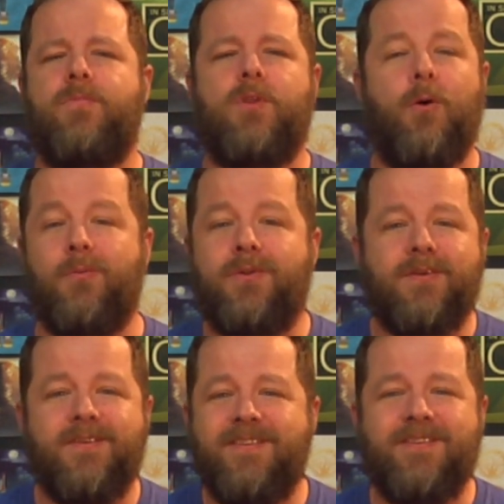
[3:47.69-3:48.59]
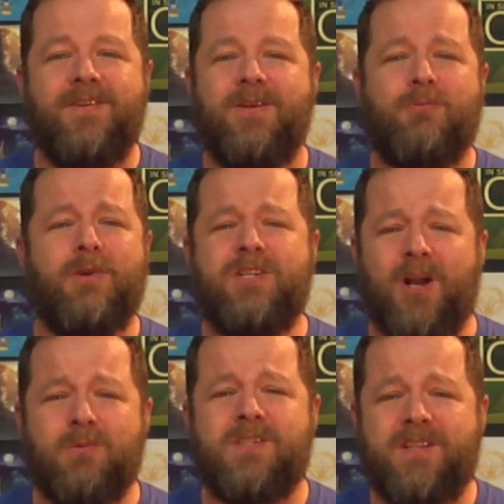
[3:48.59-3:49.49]
Don't. Reach
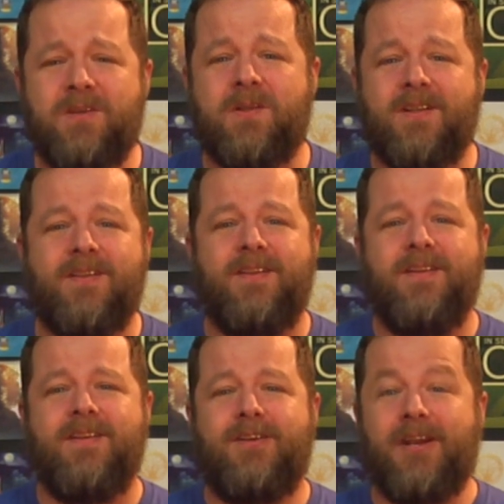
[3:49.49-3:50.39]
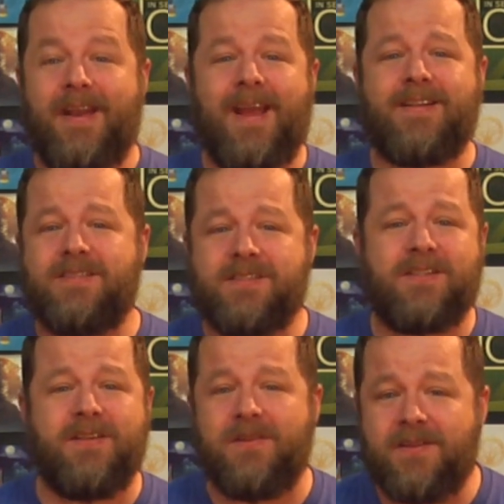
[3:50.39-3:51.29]
out still. Connect
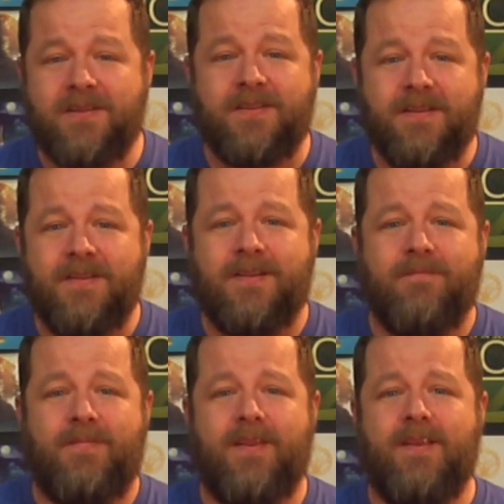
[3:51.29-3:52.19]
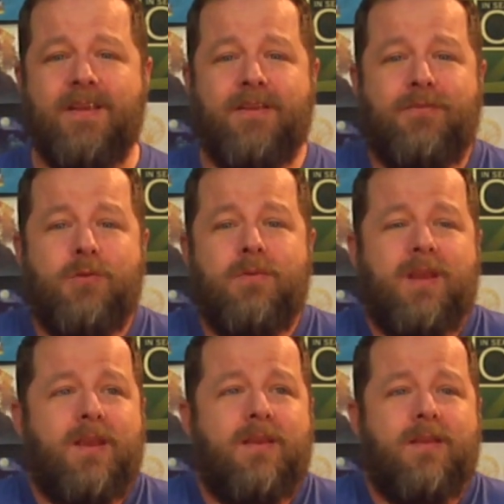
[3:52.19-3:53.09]
still. If you
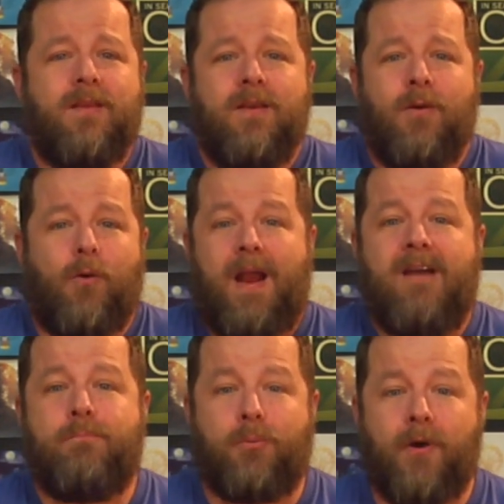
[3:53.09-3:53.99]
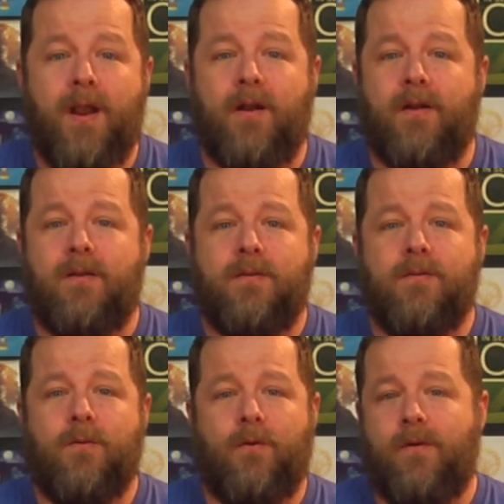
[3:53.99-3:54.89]
need or have prayer,
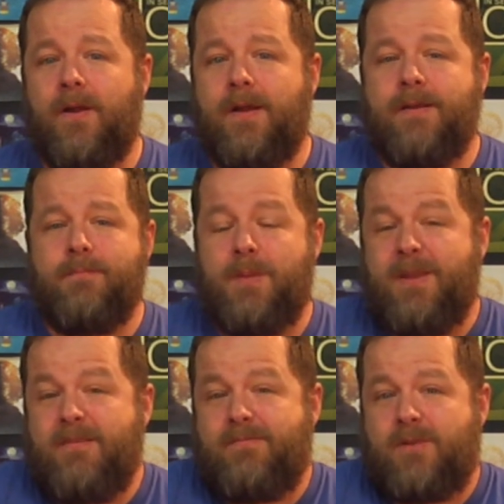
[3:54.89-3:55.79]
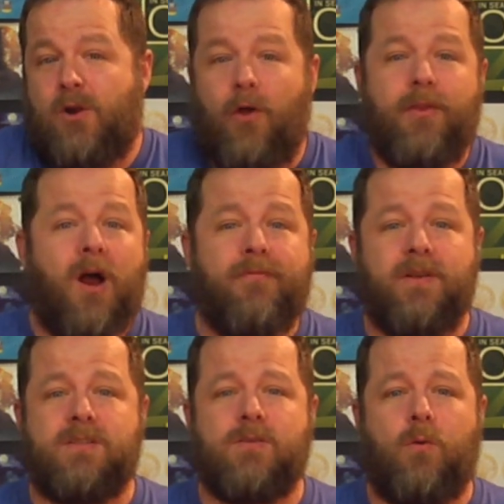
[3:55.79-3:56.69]
or maybe call the
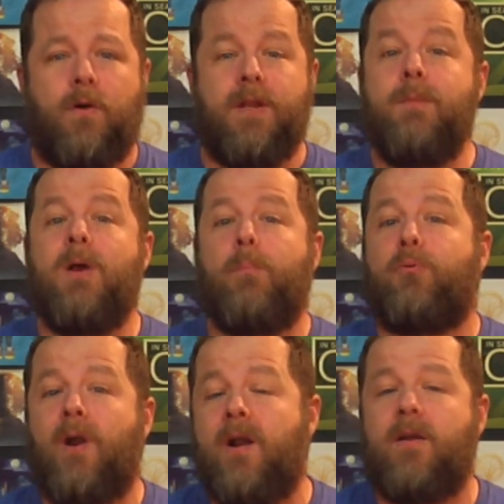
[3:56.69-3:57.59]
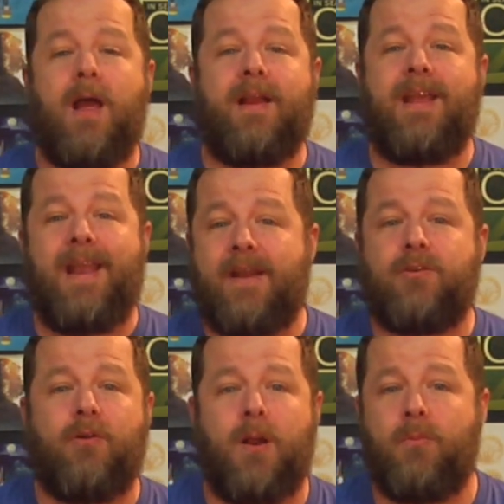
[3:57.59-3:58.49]
office or email prayer at
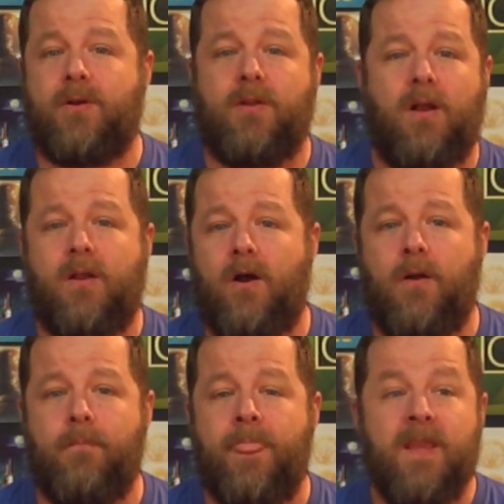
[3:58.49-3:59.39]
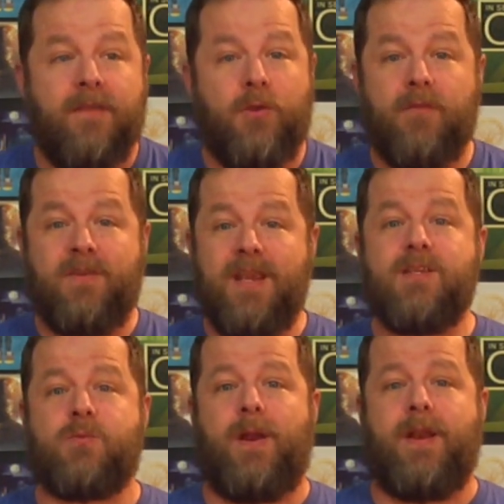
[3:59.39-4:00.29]
connectcranbrook.com. If you have
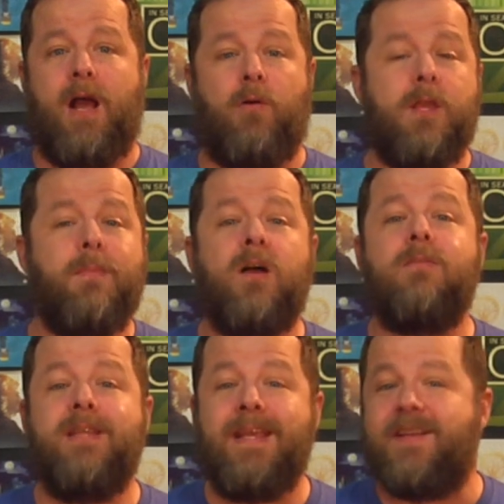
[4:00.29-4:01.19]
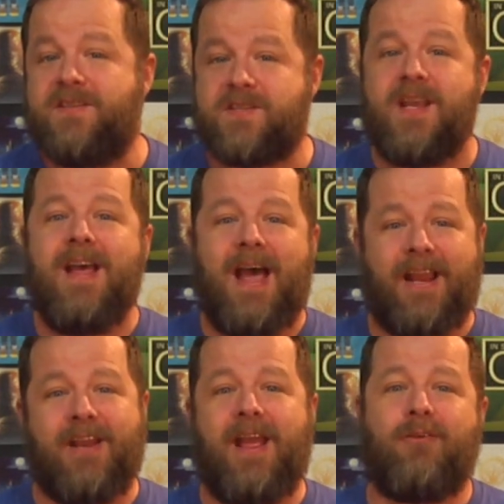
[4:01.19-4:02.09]
needs now, email needs
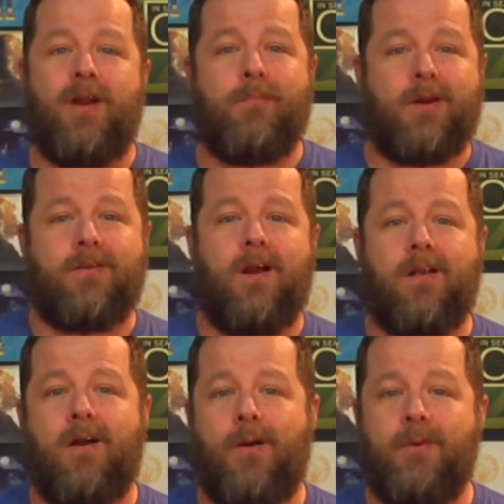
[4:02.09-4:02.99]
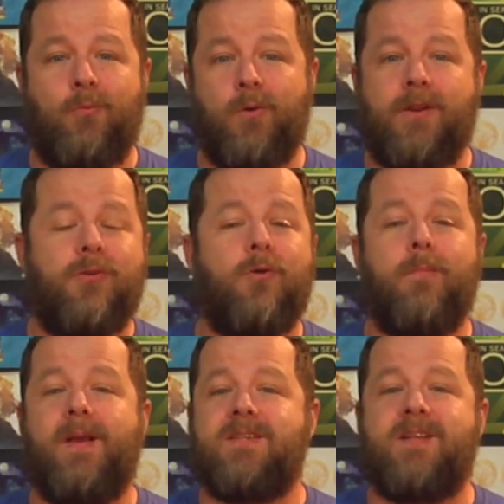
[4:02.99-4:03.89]
at connectcranbrook.com and we're going to do
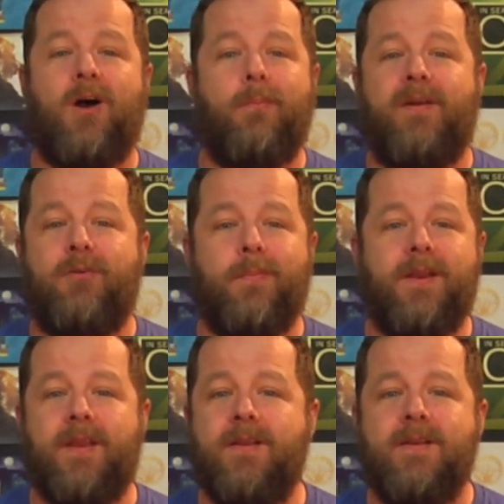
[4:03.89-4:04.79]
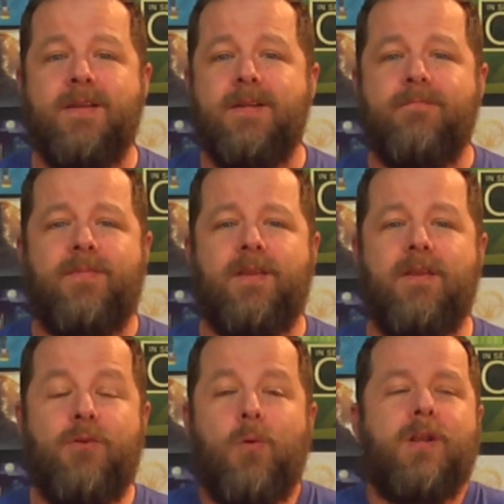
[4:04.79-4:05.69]
our best to help everybody.
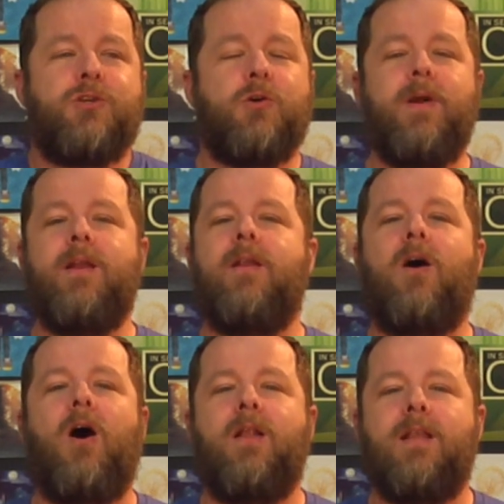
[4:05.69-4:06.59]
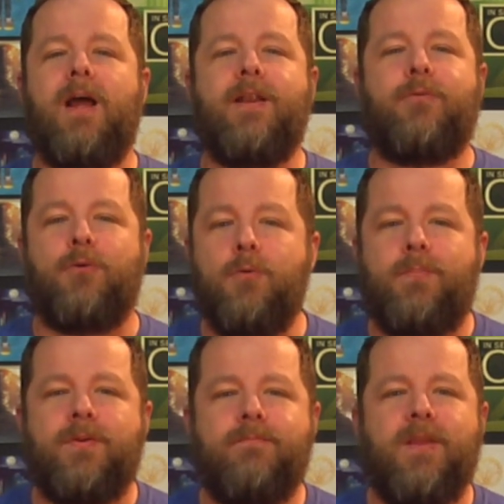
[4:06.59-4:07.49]
If you want to join an online
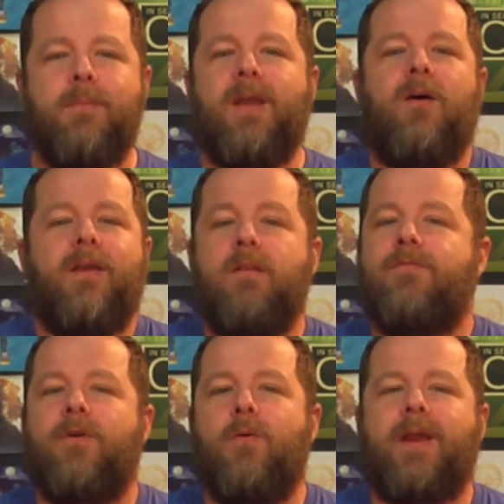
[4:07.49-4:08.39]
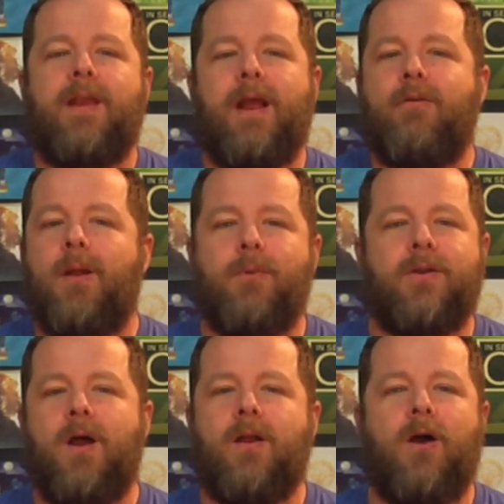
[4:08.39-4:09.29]
group, email info at
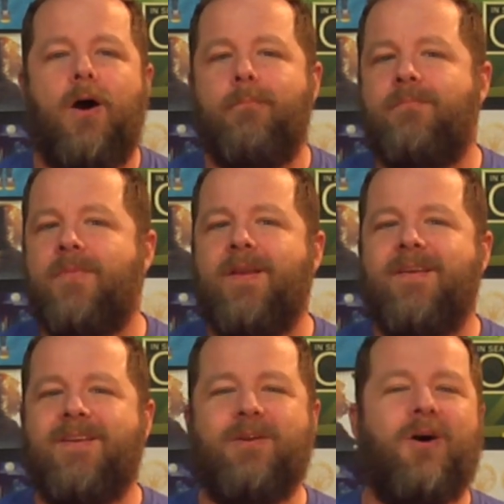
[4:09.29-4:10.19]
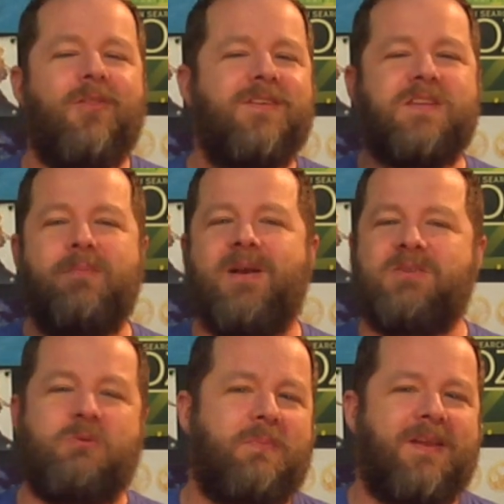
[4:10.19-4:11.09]
connectcranbrook.com. You know, all these
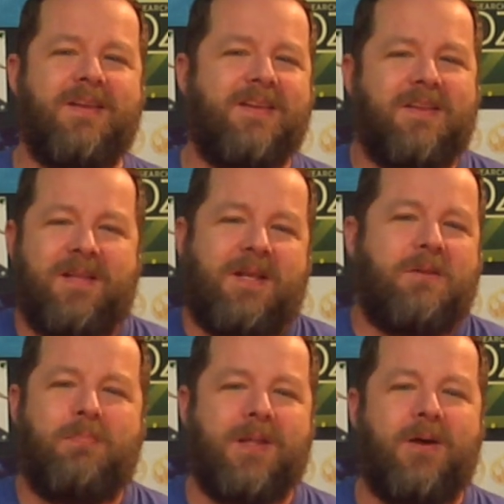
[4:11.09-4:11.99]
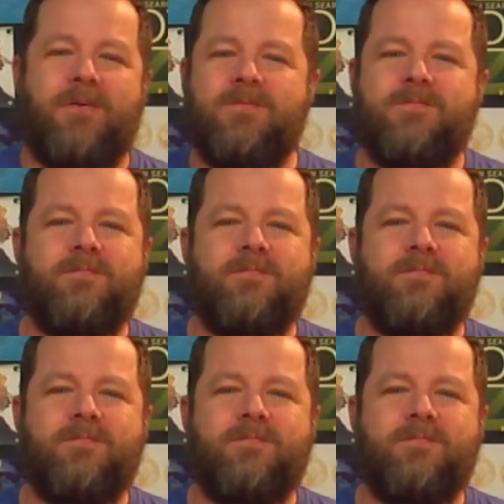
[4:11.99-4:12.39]
emails will be in the link below.